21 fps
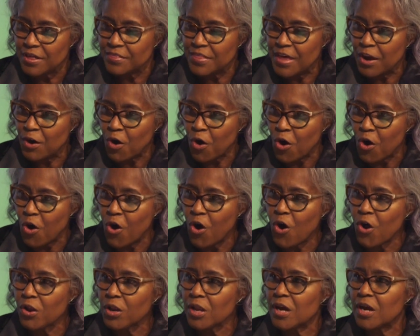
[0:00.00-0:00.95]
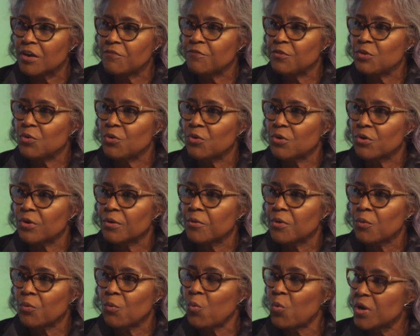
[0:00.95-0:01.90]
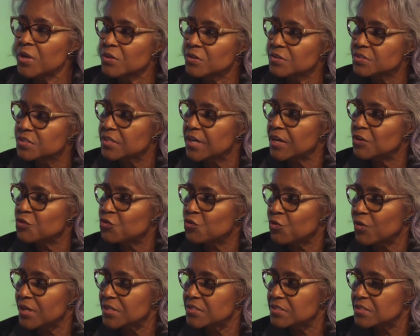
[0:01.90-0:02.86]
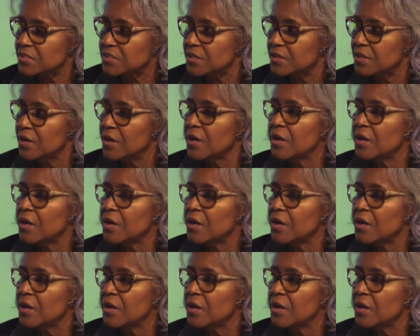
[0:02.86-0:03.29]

that all of your wills and trusts